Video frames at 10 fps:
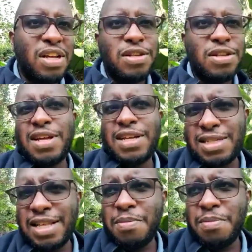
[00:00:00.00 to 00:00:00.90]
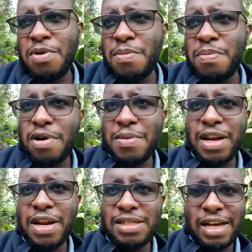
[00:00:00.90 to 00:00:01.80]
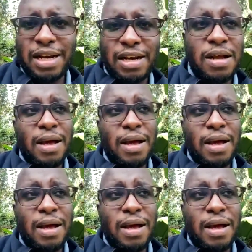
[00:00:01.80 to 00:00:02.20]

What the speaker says: So that's the more prominent side.